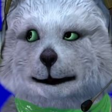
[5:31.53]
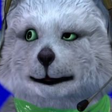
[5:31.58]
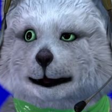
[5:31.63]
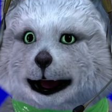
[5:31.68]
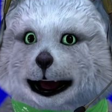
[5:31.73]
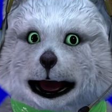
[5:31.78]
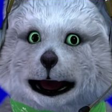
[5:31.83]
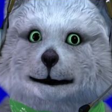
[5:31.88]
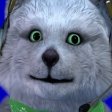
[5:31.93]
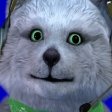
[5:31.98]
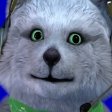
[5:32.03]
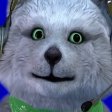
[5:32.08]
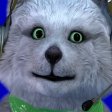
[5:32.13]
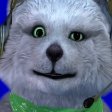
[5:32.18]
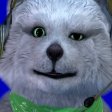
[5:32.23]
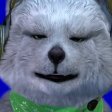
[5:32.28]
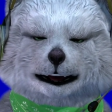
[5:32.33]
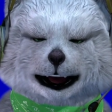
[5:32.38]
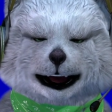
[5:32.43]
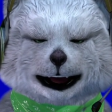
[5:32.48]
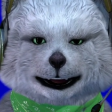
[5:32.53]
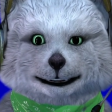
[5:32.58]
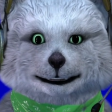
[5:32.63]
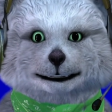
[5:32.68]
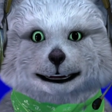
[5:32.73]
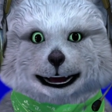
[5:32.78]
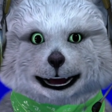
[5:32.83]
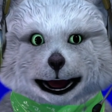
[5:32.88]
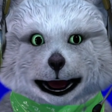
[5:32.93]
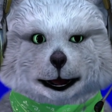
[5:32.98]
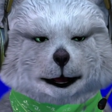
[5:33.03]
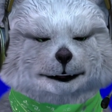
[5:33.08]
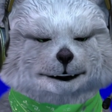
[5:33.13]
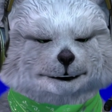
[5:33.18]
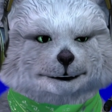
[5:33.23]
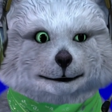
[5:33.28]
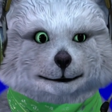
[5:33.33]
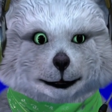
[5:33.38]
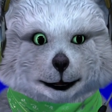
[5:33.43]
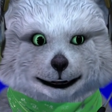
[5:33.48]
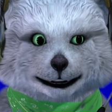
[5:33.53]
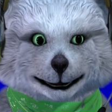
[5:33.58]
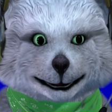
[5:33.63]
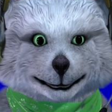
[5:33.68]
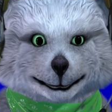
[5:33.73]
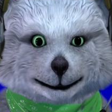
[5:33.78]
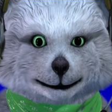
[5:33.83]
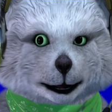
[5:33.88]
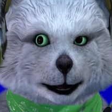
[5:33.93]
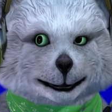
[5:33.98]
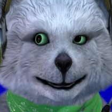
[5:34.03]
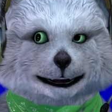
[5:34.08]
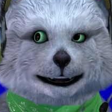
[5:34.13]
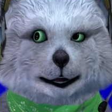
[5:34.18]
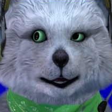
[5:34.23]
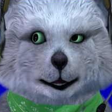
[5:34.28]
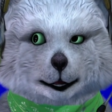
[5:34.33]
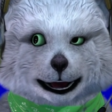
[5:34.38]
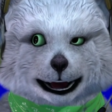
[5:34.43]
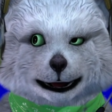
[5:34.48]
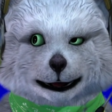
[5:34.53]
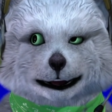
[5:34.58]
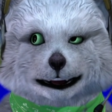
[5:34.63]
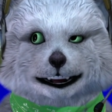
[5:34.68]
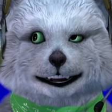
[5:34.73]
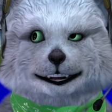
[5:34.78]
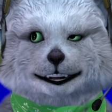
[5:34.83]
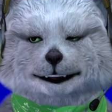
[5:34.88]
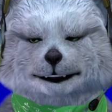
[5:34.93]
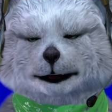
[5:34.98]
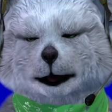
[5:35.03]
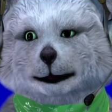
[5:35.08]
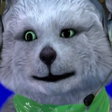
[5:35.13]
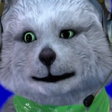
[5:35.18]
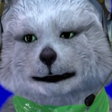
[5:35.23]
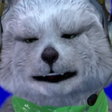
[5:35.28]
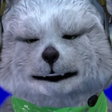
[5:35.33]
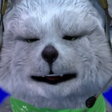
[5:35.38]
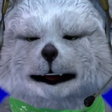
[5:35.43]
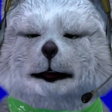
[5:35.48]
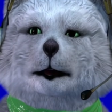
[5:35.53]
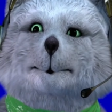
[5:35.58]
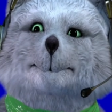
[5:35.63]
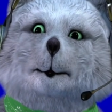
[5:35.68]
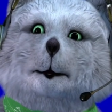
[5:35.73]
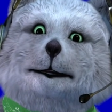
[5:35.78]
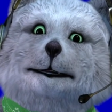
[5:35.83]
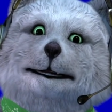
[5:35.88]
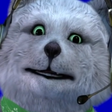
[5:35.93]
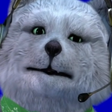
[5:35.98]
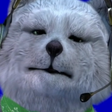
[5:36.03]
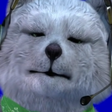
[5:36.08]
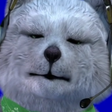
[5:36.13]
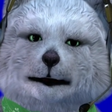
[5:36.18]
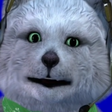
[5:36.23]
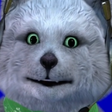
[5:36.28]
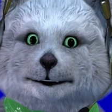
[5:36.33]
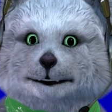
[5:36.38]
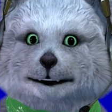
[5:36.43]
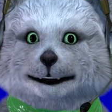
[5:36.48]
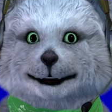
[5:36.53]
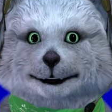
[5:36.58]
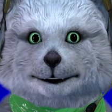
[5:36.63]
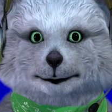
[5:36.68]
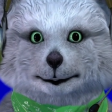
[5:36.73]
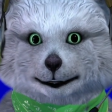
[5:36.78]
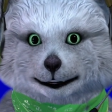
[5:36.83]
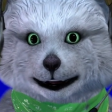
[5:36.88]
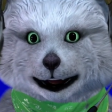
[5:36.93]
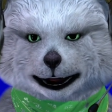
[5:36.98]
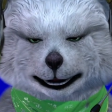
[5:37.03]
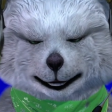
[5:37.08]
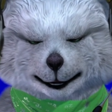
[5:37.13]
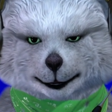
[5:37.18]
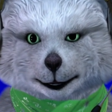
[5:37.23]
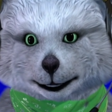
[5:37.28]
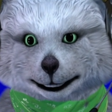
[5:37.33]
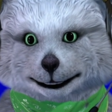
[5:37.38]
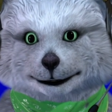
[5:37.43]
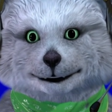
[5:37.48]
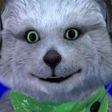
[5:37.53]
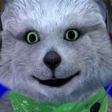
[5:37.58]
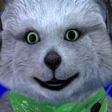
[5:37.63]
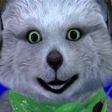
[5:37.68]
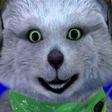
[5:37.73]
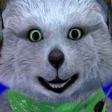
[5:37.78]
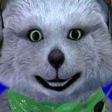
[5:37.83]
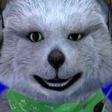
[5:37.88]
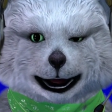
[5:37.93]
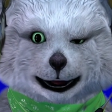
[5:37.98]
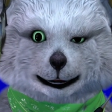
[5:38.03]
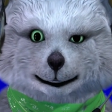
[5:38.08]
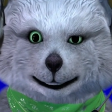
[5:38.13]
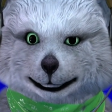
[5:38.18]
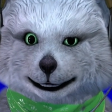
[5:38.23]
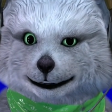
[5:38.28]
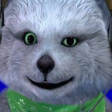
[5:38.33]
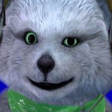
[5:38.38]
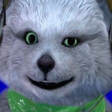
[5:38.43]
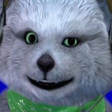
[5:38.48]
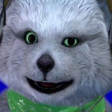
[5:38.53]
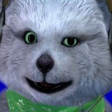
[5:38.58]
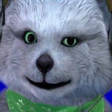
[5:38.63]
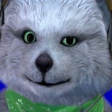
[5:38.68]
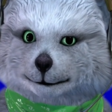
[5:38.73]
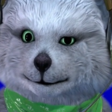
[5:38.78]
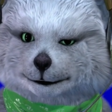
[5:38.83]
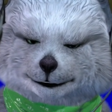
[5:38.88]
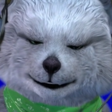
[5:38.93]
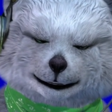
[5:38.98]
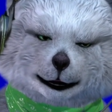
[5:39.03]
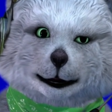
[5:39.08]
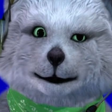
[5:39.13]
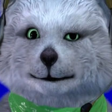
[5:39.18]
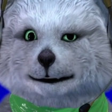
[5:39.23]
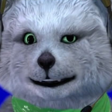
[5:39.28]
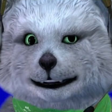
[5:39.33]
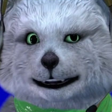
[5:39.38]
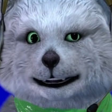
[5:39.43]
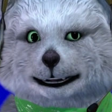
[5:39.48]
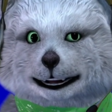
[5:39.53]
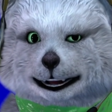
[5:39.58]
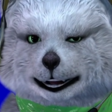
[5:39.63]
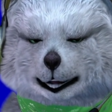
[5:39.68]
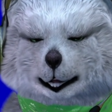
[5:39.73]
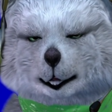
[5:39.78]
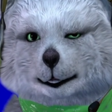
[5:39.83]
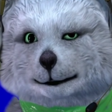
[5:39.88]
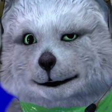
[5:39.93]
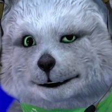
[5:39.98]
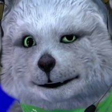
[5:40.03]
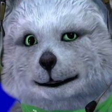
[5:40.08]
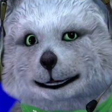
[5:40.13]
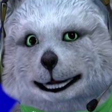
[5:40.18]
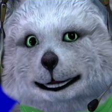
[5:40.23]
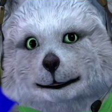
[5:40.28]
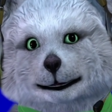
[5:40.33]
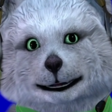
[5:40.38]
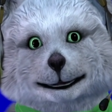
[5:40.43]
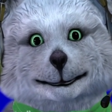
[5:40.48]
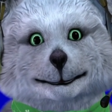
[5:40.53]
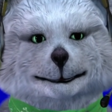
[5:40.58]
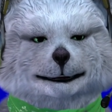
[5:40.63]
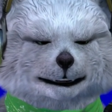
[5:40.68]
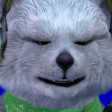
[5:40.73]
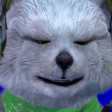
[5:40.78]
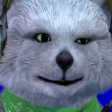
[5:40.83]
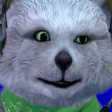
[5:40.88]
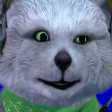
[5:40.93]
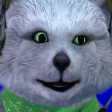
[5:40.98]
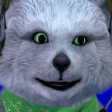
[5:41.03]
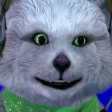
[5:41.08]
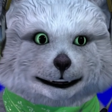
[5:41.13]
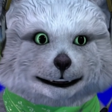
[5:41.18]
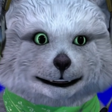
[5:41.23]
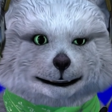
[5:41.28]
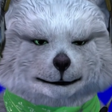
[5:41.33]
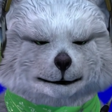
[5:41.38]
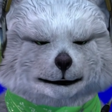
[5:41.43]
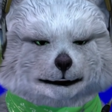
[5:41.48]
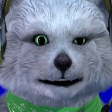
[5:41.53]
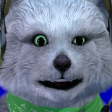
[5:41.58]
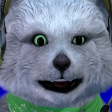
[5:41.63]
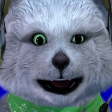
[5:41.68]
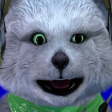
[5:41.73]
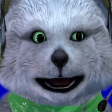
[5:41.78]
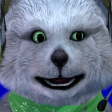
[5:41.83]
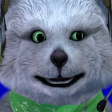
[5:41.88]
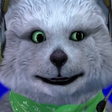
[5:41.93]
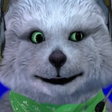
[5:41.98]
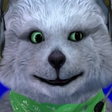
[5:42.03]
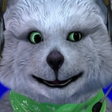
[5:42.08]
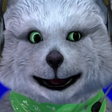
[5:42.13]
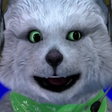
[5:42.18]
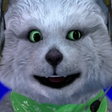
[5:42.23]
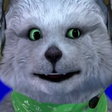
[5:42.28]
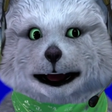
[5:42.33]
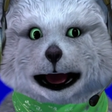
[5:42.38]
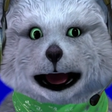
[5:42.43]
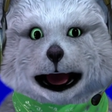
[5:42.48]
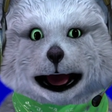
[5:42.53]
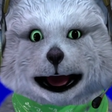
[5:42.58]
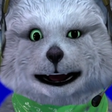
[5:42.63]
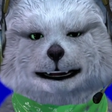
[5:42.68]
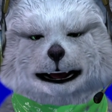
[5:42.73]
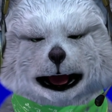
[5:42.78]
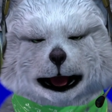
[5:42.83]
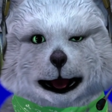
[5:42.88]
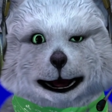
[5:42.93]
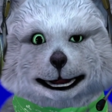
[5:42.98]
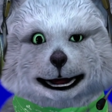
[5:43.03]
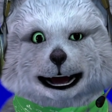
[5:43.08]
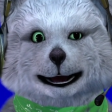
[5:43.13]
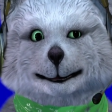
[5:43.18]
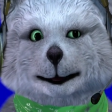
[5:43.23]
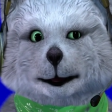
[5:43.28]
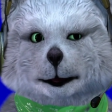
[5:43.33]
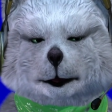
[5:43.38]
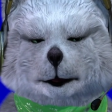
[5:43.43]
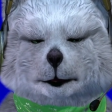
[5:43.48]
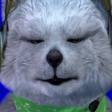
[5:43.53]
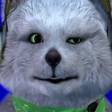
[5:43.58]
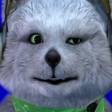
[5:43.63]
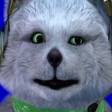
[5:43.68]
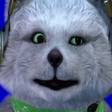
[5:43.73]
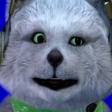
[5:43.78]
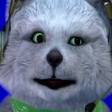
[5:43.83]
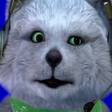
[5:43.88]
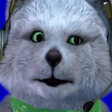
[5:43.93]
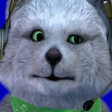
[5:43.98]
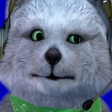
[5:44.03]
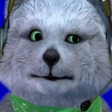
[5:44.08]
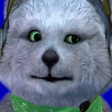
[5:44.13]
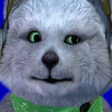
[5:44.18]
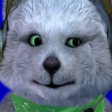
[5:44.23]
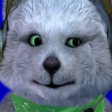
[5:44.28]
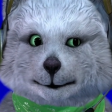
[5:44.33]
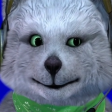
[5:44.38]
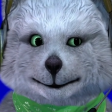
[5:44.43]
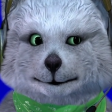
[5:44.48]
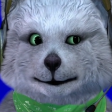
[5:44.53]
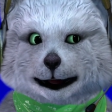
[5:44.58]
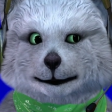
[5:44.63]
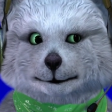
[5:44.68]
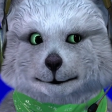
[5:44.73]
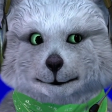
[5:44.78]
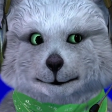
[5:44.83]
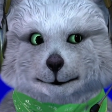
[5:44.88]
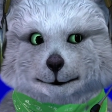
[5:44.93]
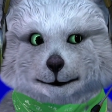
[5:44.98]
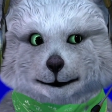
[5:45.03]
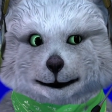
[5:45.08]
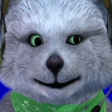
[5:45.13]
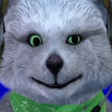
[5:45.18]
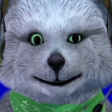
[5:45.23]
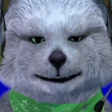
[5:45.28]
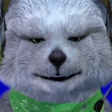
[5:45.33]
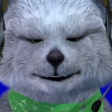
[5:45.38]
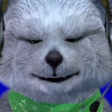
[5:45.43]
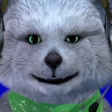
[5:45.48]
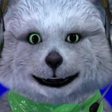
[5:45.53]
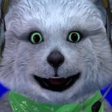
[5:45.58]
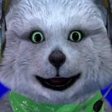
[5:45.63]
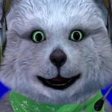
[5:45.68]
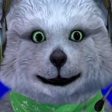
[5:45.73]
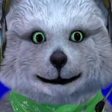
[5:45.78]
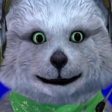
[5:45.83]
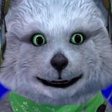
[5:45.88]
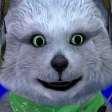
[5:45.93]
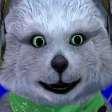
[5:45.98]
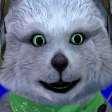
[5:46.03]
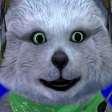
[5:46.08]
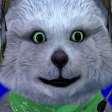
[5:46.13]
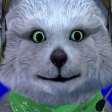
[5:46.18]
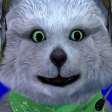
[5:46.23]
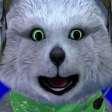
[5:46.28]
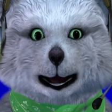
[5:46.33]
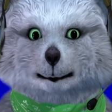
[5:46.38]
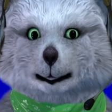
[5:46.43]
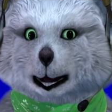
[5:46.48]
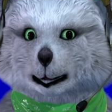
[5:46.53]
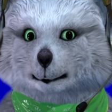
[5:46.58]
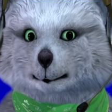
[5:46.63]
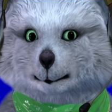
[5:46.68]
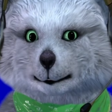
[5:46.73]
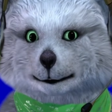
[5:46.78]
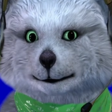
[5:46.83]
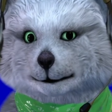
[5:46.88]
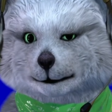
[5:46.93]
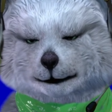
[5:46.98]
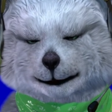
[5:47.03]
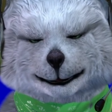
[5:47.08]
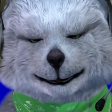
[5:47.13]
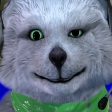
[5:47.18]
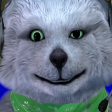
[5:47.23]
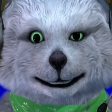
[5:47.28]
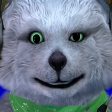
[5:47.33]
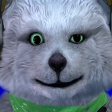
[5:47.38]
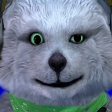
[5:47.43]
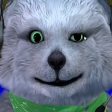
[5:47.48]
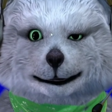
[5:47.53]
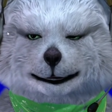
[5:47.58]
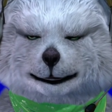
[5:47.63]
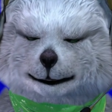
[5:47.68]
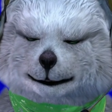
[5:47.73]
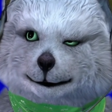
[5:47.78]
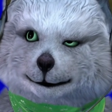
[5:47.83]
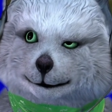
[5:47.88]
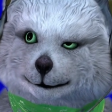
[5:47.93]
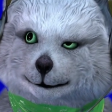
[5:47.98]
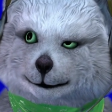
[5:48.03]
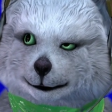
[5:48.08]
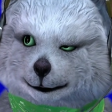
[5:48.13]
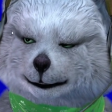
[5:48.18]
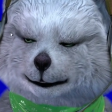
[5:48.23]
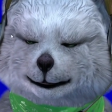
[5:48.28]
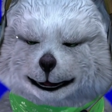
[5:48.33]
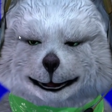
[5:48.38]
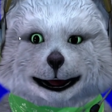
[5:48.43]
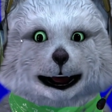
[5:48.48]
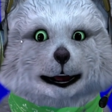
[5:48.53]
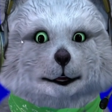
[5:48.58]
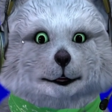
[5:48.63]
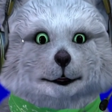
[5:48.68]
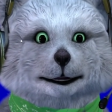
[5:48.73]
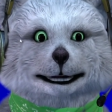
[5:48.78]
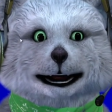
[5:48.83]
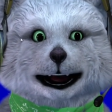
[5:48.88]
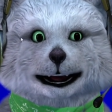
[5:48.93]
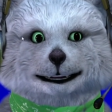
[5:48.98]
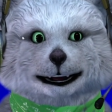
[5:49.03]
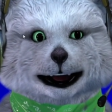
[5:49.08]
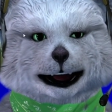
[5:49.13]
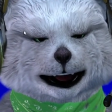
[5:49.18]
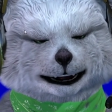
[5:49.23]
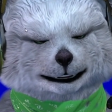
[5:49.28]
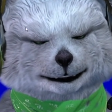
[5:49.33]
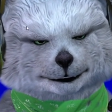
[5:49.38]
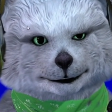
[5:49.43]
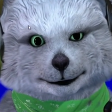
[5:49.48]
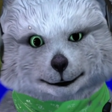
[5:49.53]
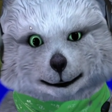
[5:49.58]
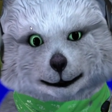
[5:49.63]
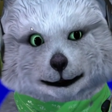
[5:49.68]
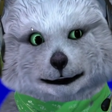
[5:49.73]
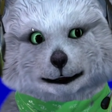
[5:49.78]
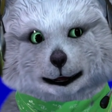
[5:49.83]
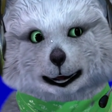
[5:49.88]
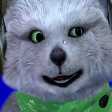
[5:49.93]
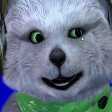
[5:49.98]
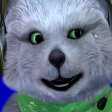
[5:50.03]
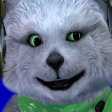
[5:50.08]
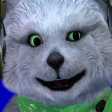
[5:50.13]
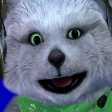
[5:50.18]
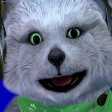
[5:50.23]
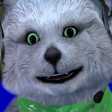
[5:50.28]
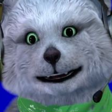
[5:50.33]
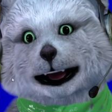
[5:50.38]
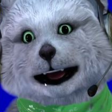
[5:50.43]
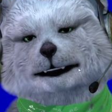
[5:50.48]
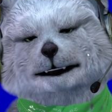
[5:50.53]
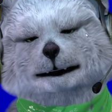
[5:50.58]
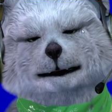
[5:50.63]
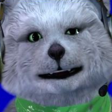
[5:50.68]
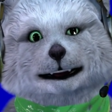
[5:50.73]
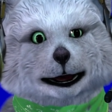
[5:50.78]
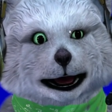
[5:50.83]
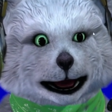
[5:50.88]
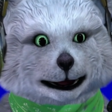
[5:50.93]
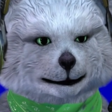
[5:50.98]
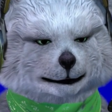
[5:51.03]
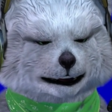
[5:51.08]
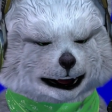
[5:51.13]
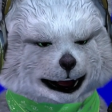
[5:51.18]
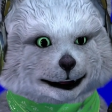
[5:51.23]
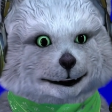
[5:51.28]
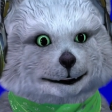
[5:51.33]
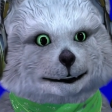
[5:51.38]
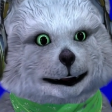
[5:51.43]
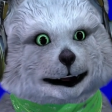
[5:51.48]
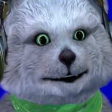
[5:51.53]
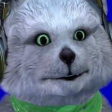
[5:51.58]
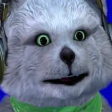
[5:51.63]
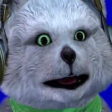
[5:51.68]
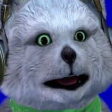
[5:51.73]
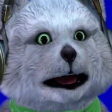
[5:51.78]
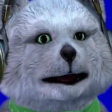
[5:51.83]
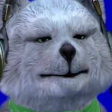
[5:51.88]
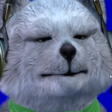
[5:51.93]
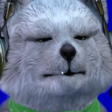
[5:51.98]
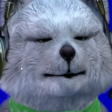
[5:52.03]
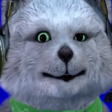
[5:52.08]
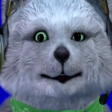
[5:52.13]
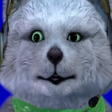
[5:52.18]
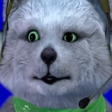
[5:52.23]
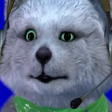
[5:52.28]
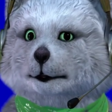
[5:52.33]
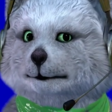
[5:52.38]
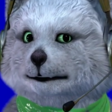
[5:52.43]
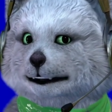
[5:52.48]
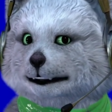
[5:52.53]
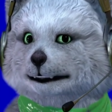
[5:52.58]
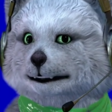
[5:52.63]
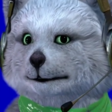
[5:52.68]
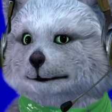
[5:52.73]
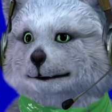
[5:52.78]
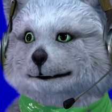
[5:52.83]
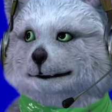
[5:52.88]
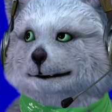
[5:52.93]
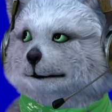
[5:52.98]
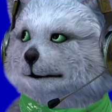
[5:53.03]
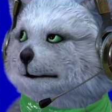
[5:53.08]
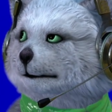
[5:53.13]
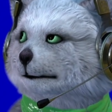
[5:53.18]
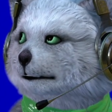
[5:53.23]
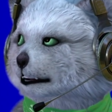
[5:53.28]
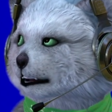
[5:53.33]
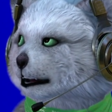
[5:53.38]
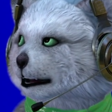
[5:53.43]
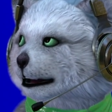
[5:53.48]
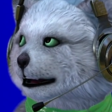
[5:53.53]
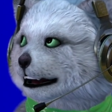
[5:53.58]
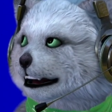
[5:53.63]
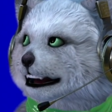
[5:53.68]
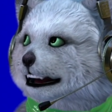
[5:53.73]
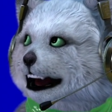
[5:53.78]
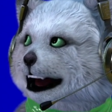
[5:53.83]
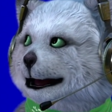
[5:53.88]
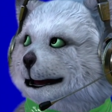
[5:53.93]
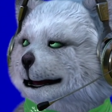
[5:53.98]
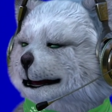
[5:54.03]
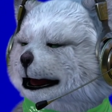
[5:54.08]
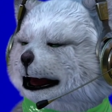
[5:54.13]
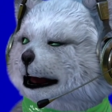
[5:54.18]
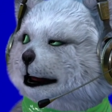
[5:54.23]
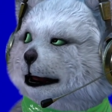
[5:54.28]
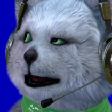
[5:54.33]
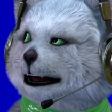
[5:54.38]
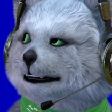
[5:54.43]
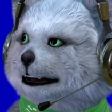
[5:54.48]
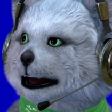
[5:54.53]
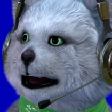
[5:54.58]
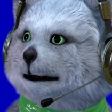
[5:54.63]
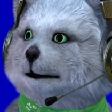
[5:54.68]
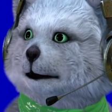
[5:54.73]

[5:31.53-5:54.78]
yeah. And this makes it actually pretty simple for me to do it here instead of real life, because if I'm doing it in the real life, I would actually need a physical green screen or physical something screen that, of, that is of a solid, rare color that can just get filtered out of the whole input. But anyways, let's get to the O B S. That is pretty much the setting I have for the FaceRig. And let's, I'm just gonna